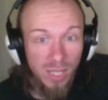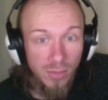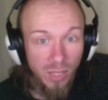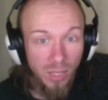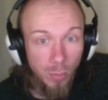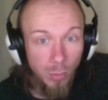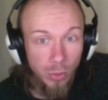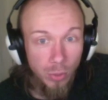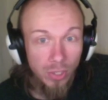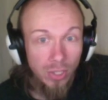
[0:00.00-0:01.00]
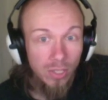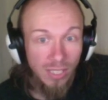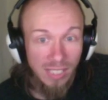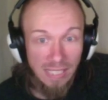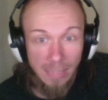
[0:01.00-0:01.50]
get the book, get
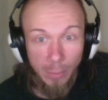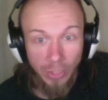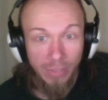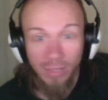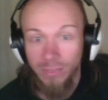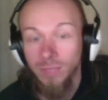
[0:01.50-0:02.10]
the ebook rather.